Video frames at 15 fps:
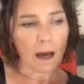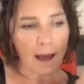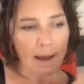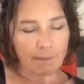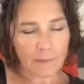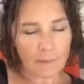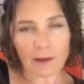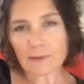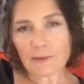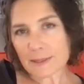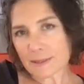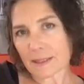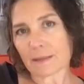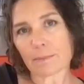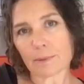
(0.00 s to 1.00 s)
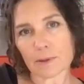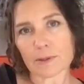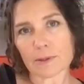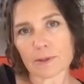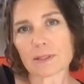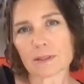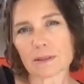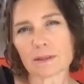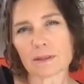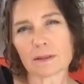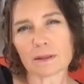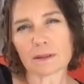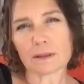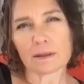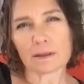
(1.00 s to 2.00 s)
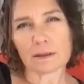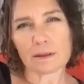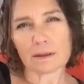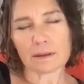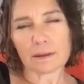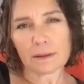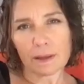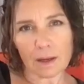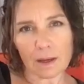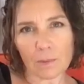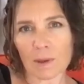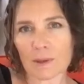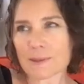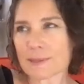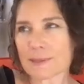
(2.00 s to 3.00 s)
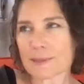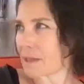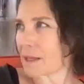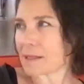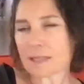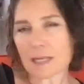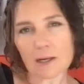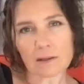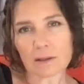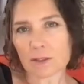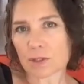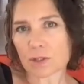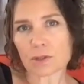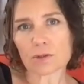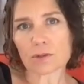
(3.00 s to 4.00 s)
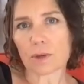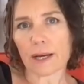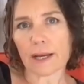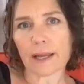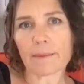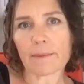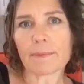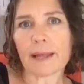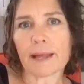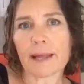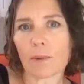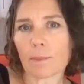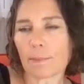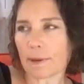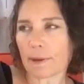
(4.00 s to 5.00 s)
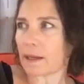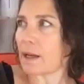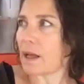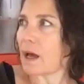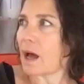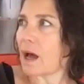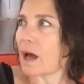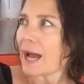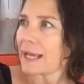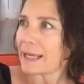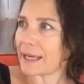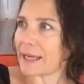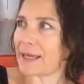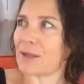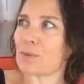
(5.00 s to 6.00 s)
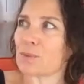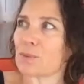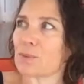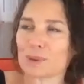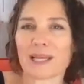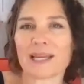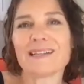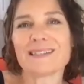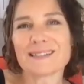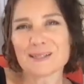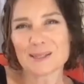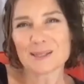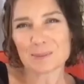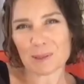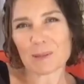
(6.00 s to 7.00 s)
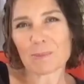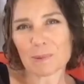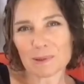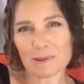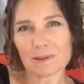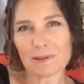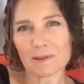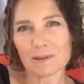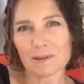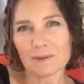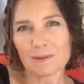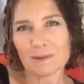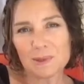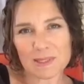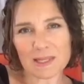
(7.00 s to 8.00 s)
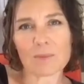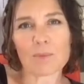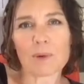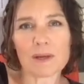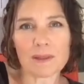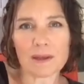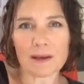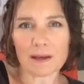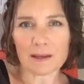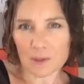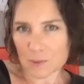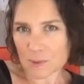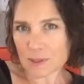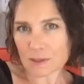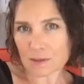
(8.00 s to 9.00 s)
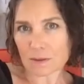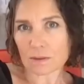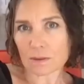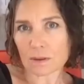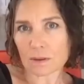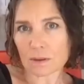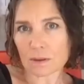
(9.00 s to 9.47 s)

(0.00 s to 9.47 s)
I'm not the same person that I was, and I'm not entirely sure who I am now, but I can't relate to people the same way that I used to.